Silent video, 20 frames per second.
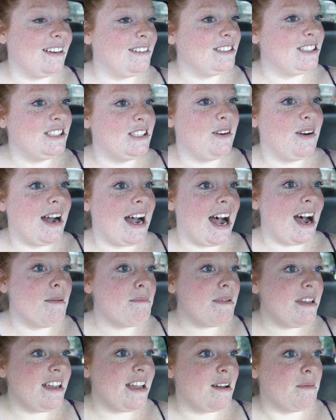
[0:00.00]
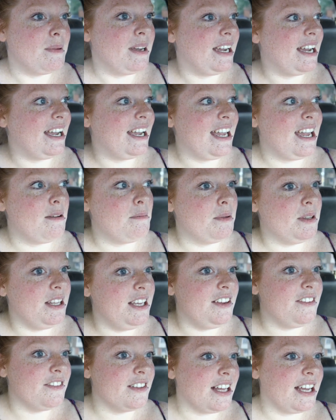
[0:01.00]
I was so happy. I'm like, I can't
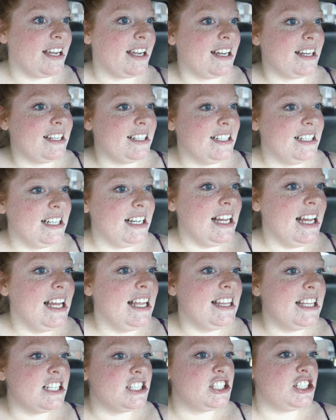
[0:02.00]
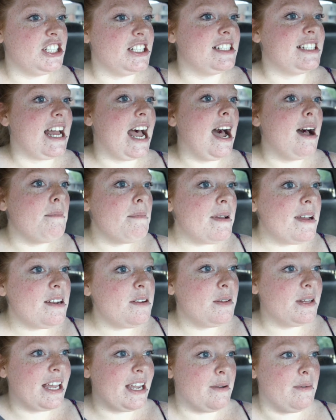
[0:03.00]
believe like this just
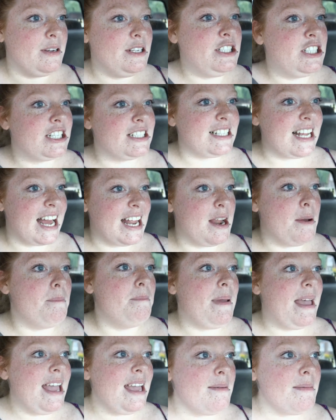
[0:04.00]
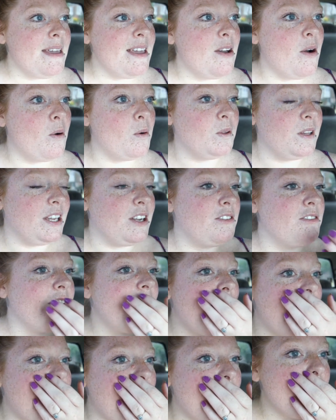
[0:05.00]
happened. Like, we just had a baby. Holy
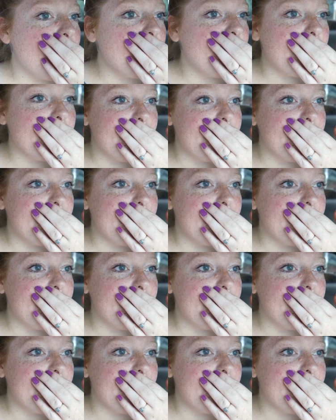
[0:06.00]
crap.